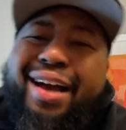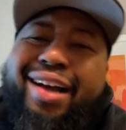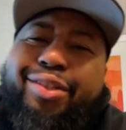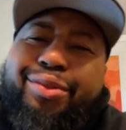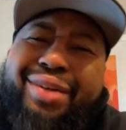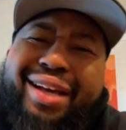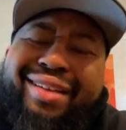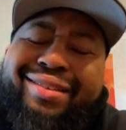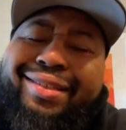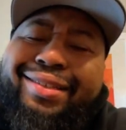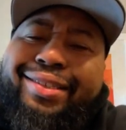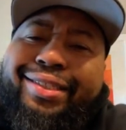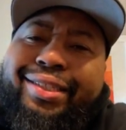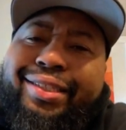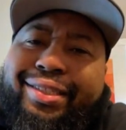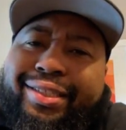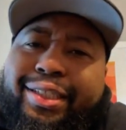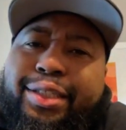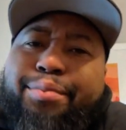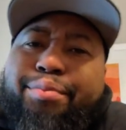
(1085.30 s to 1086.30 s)
gonna be honest with you. I think
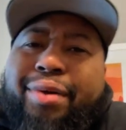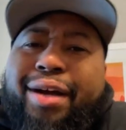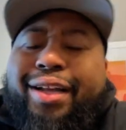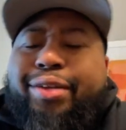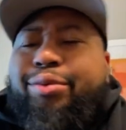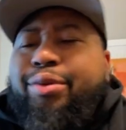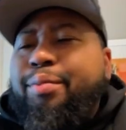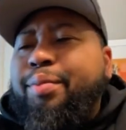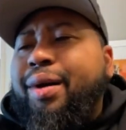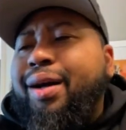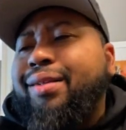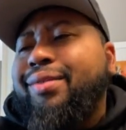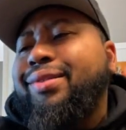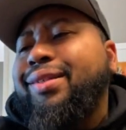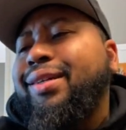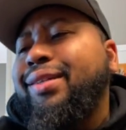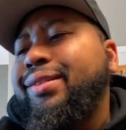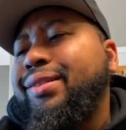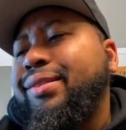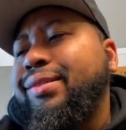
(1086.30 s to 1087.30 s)
she probably would
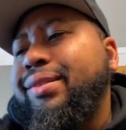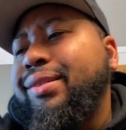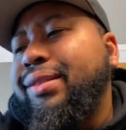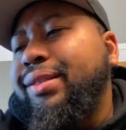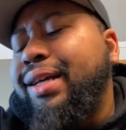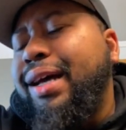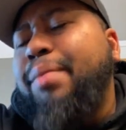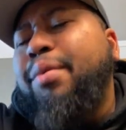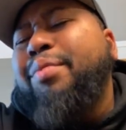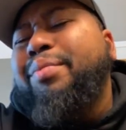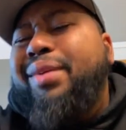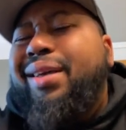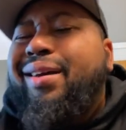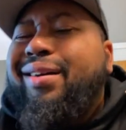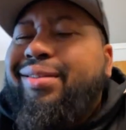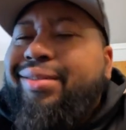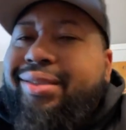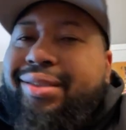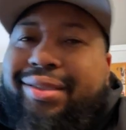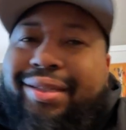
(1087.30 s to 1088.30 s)
apologize. I'm gonna be
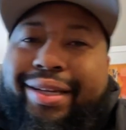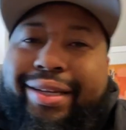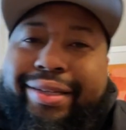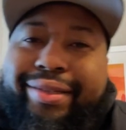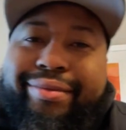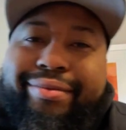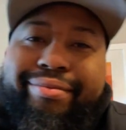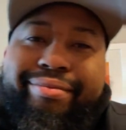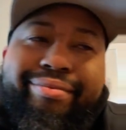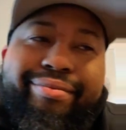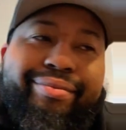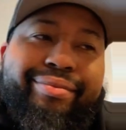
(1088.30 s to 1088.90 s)
honest. Like,